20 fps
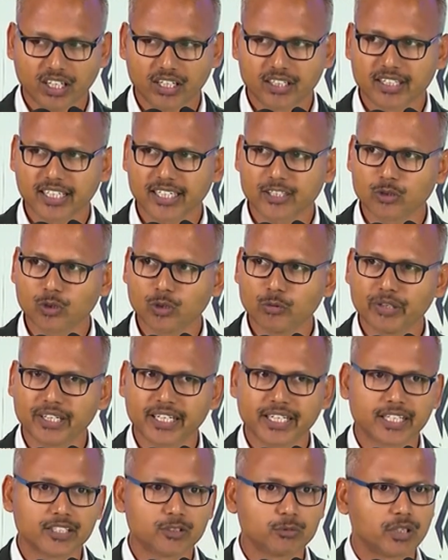that will
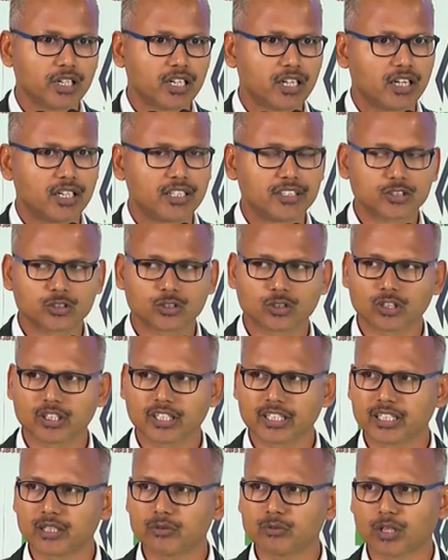be installed
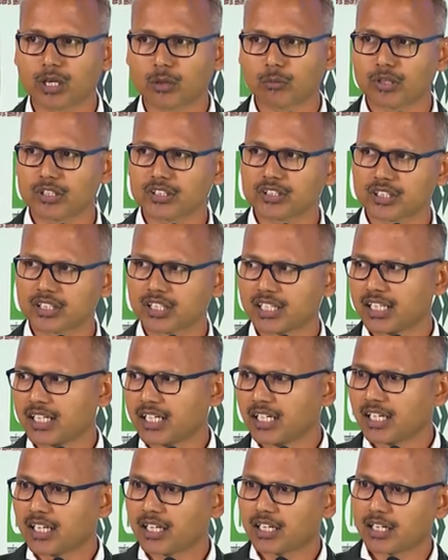in the farmer's
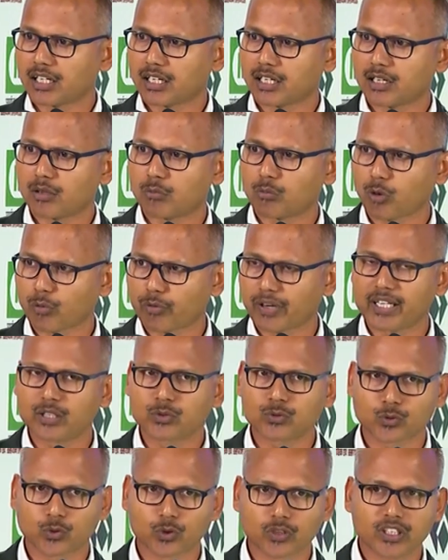
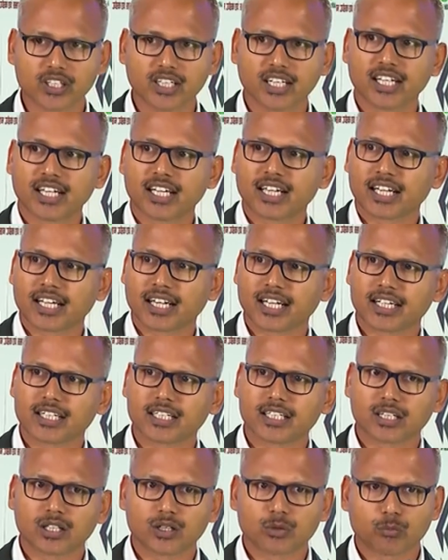mobile phone,
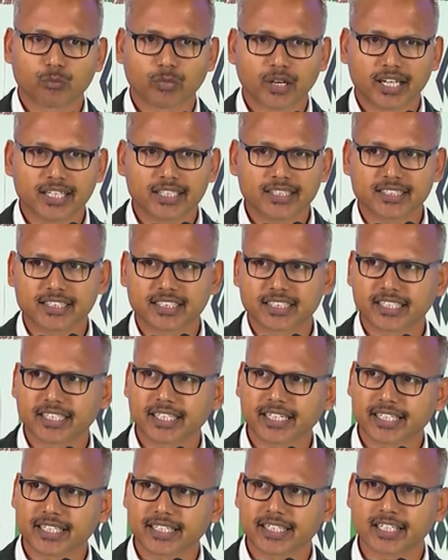and by
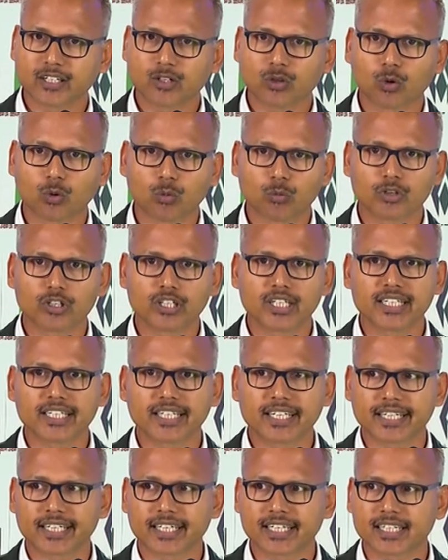sitting at their home only,
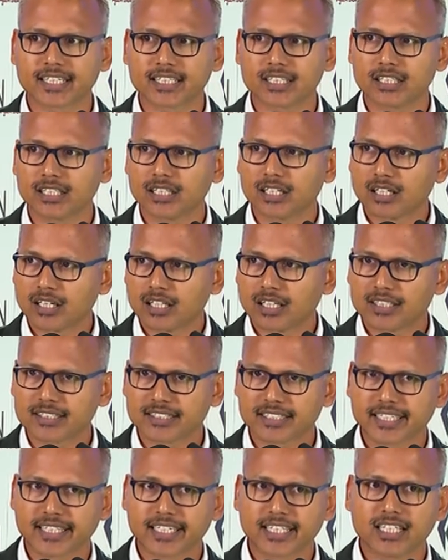they can
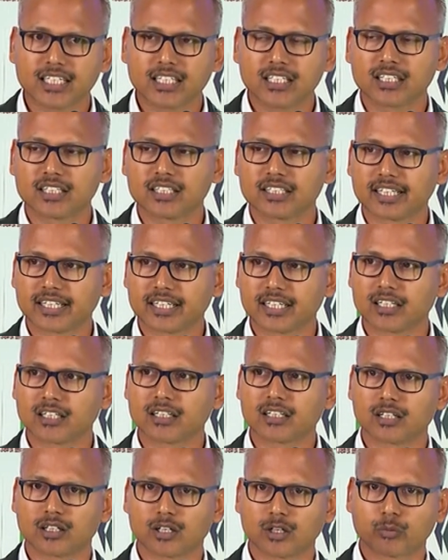sell
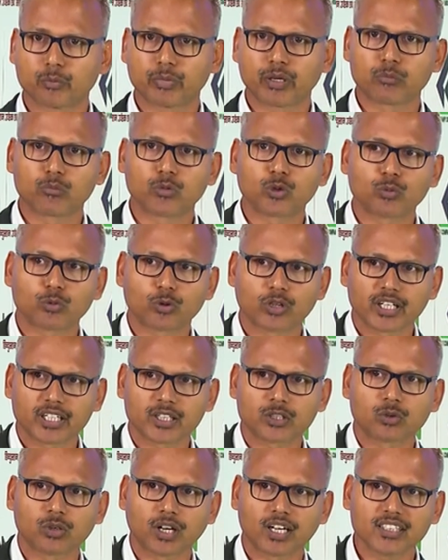their bamboo
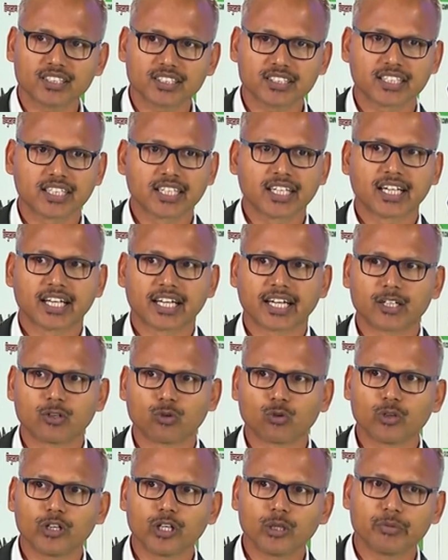product to us, and
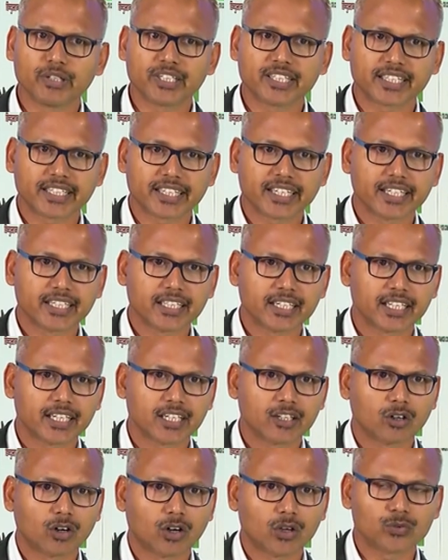we will be taking
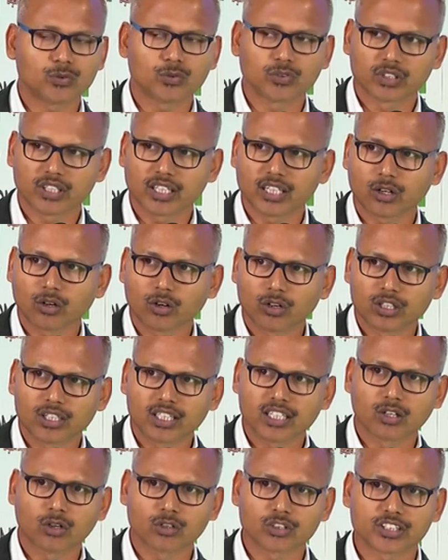care of all
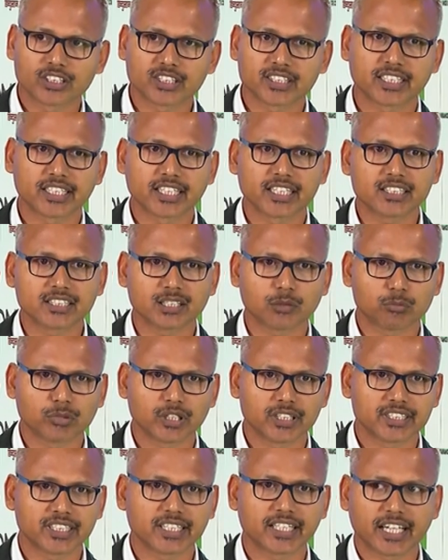the logistic and
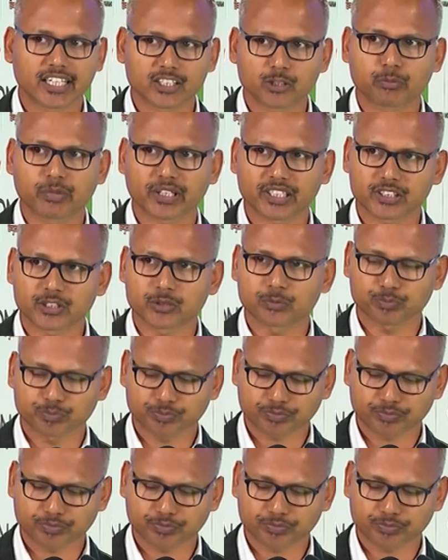supply chain aspects.